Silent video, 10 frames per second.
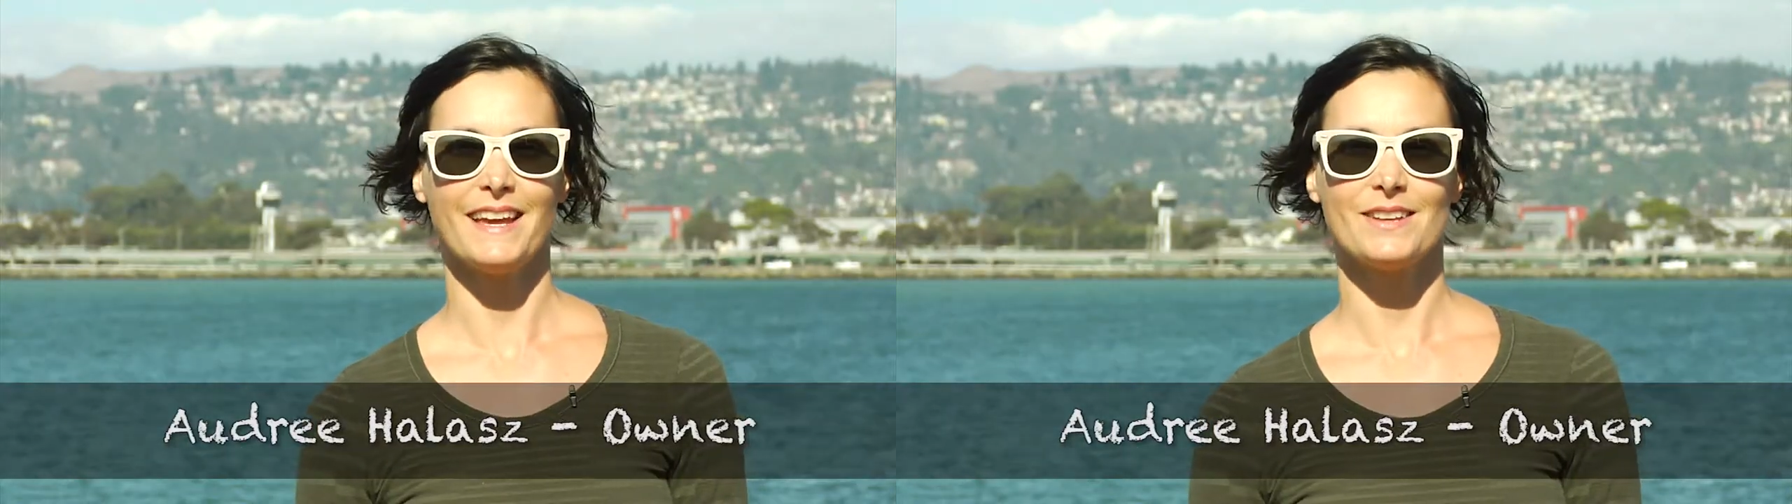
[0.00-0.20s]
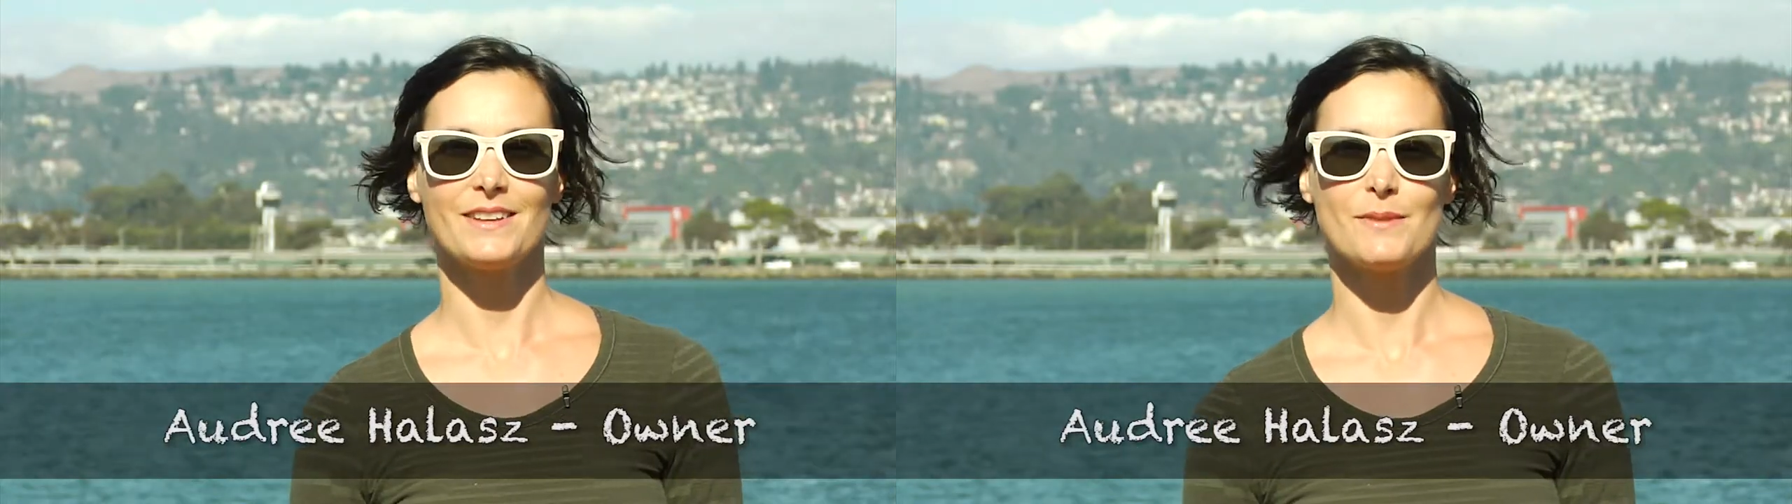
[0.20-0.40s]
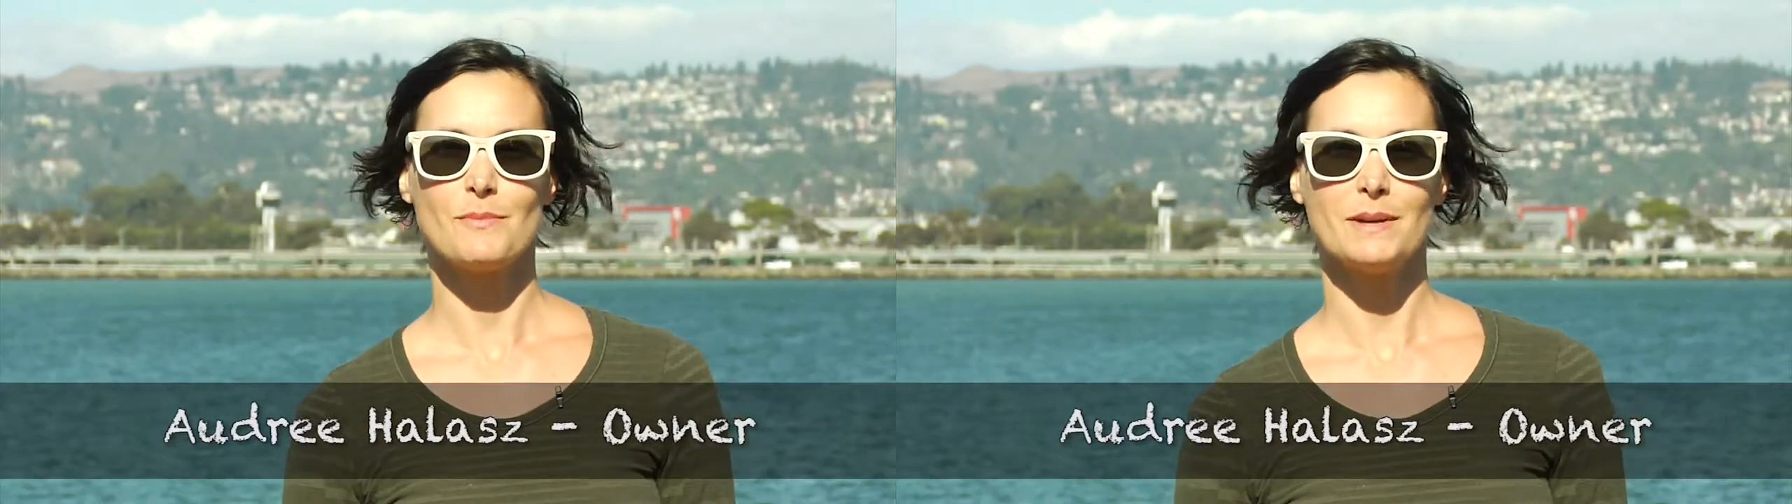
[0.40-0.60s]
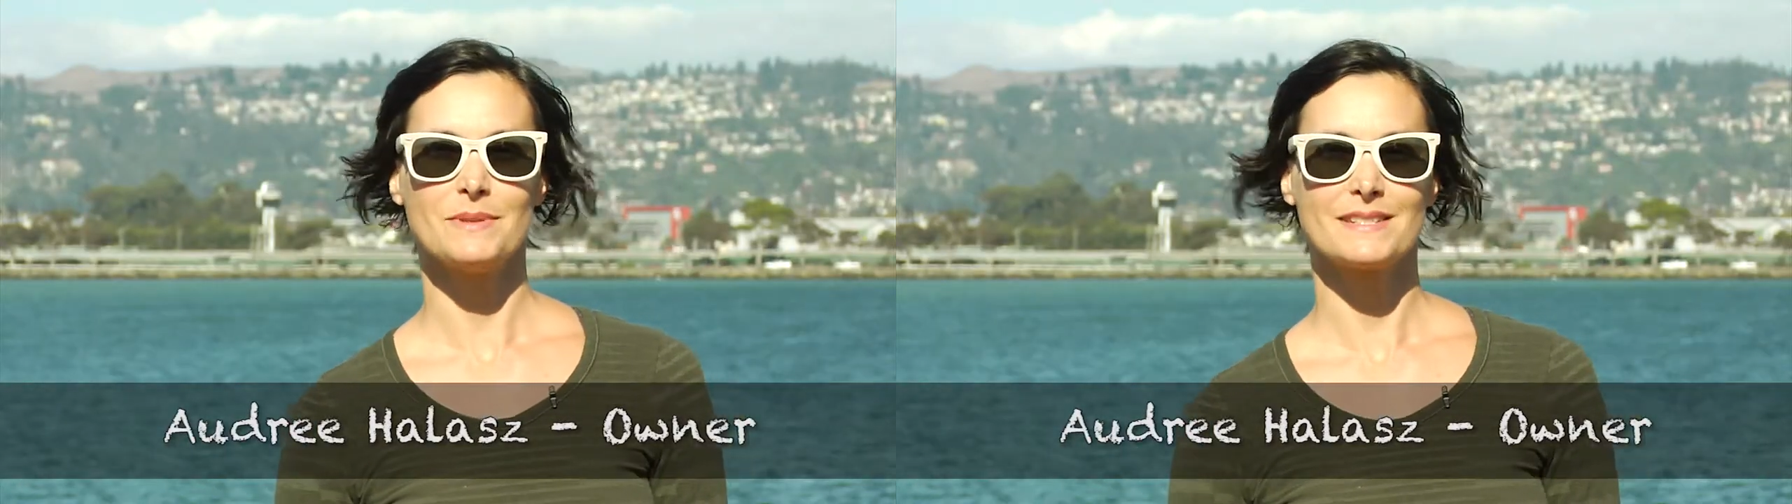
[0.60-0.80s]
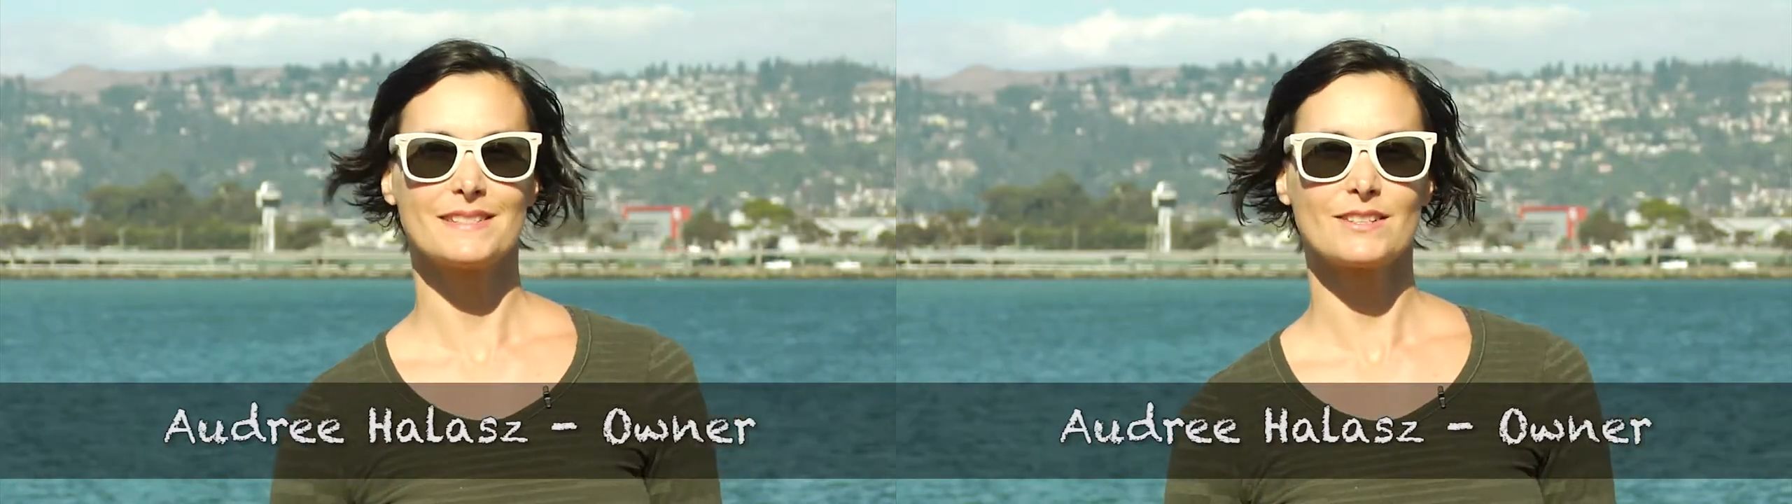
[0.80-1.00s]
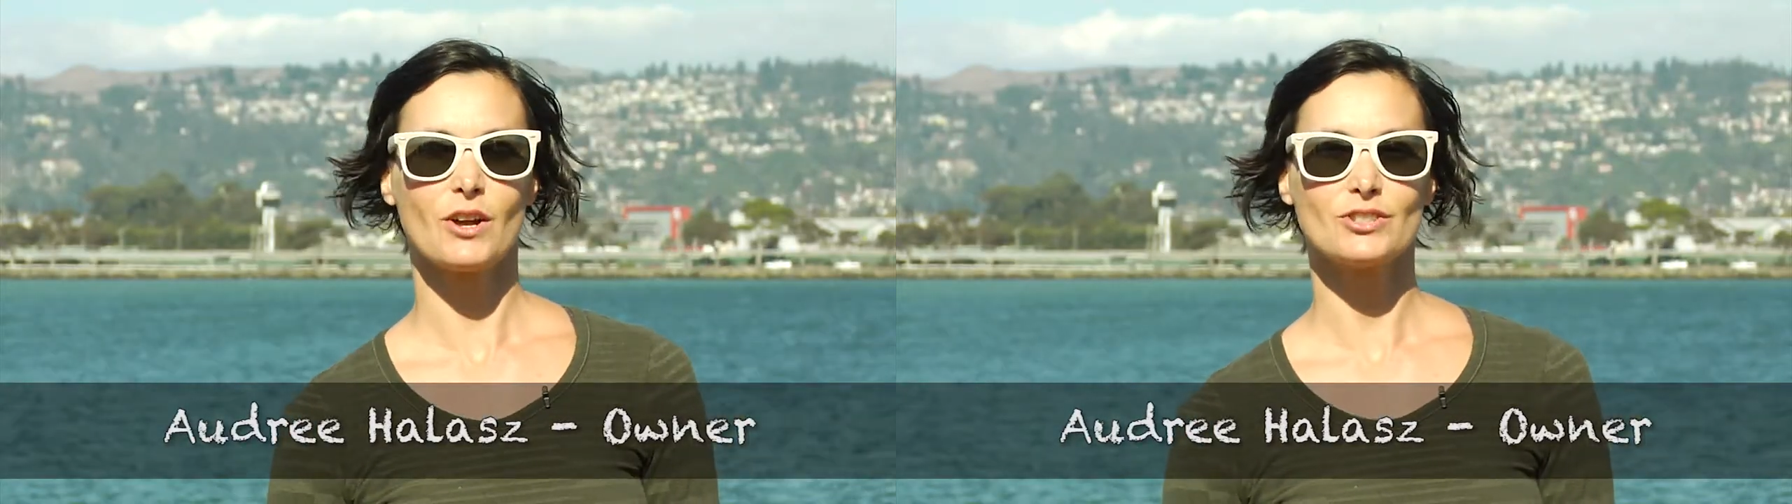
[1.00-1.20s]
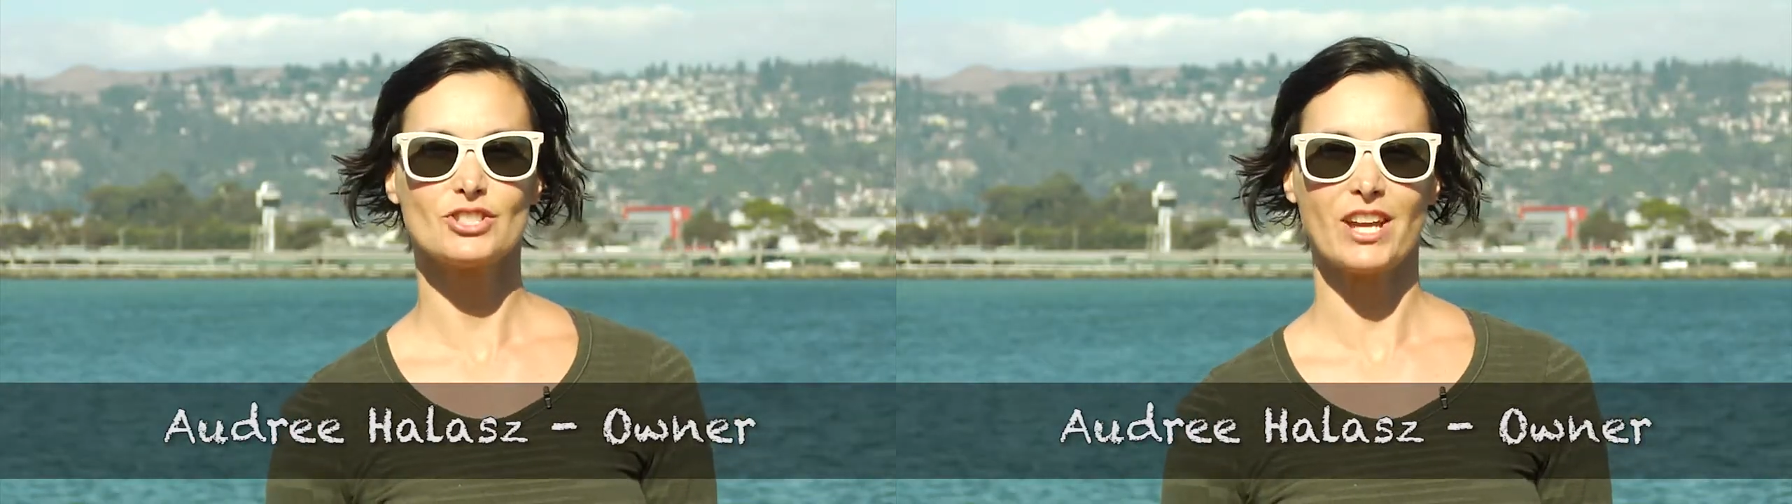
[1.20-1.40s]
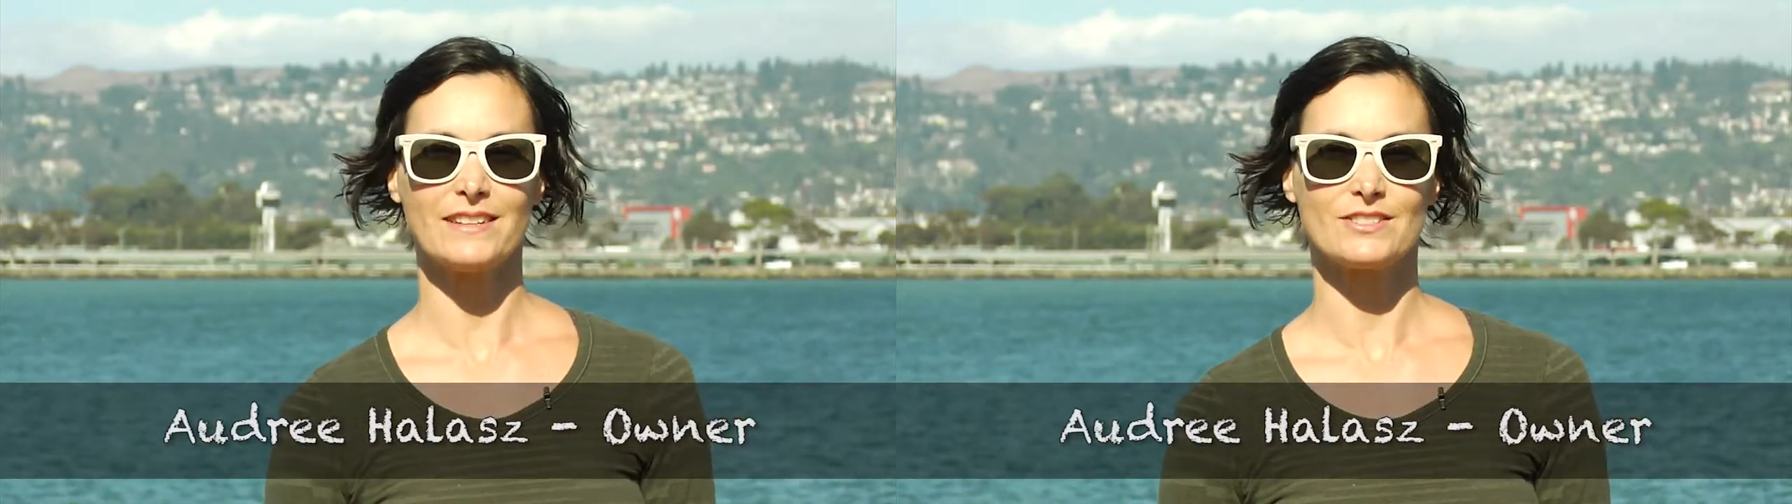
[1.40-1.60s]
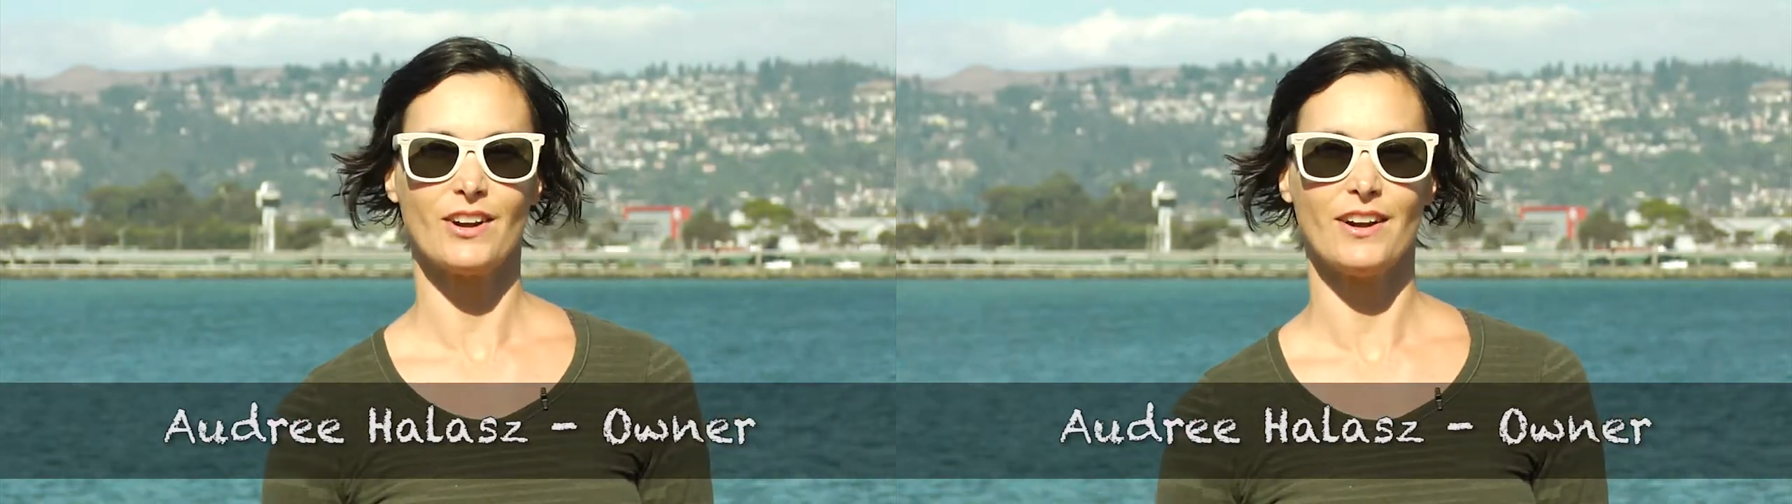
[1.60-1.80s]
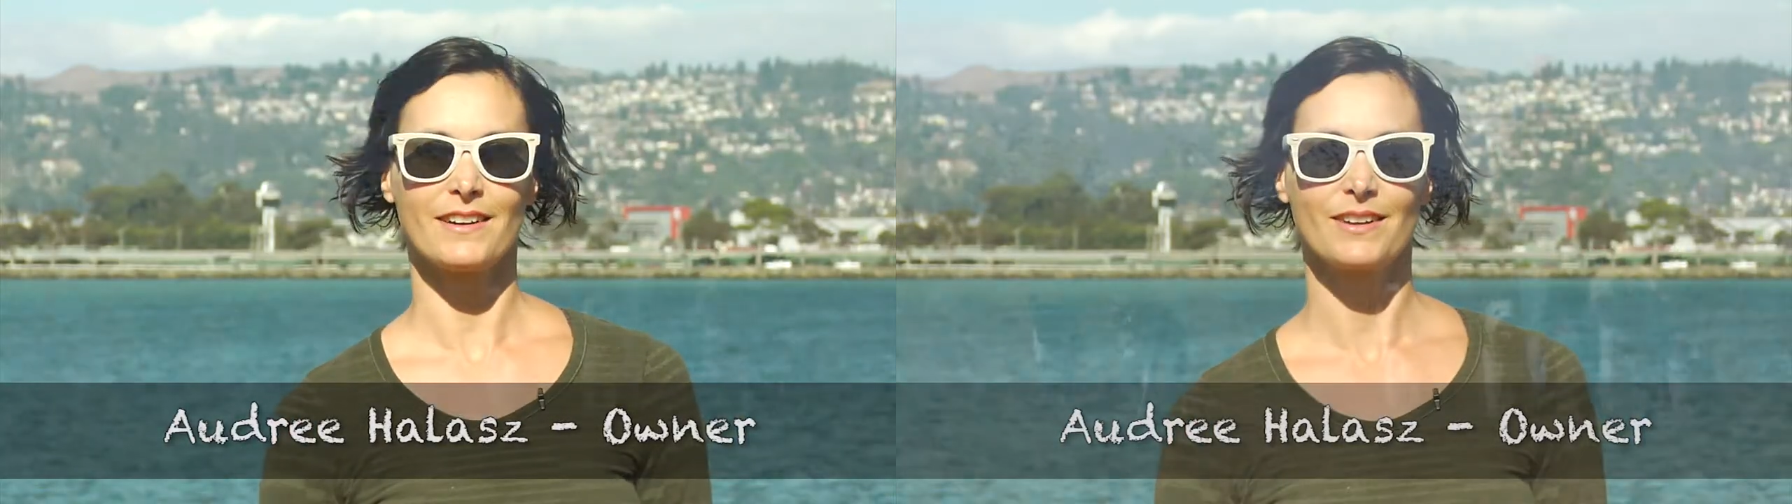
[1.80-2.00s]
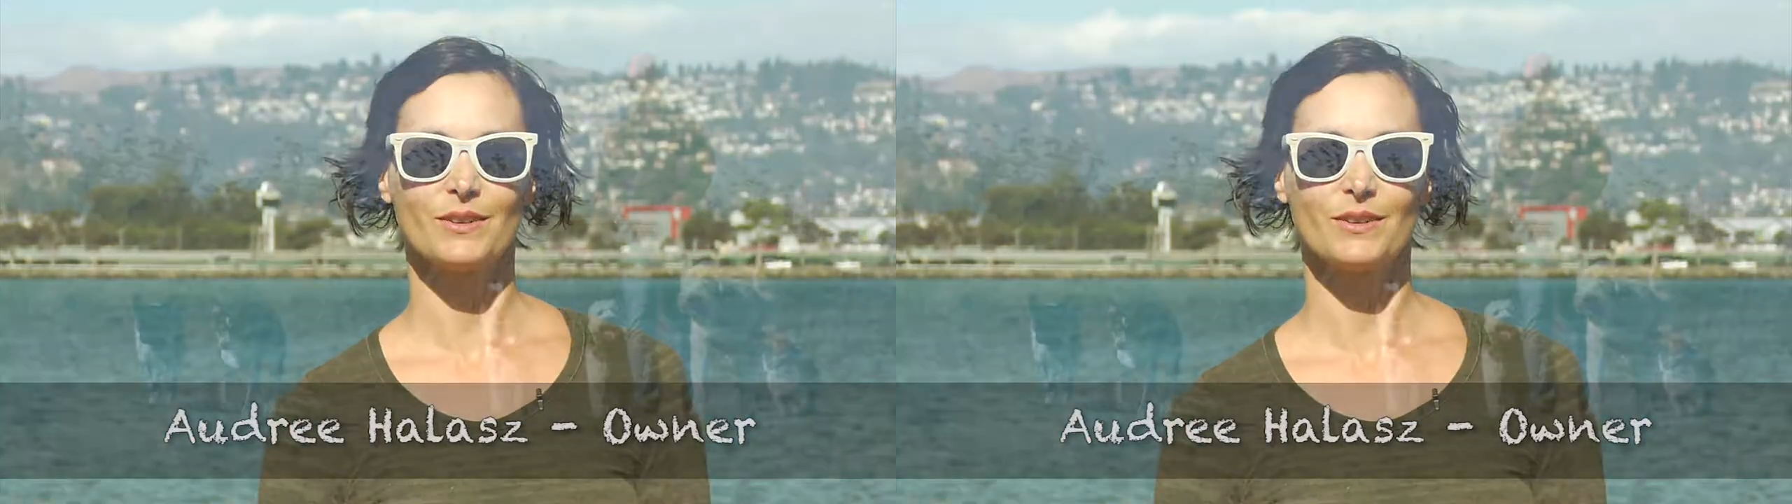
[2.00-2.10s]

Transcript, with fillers: and my business is called Jet Dog.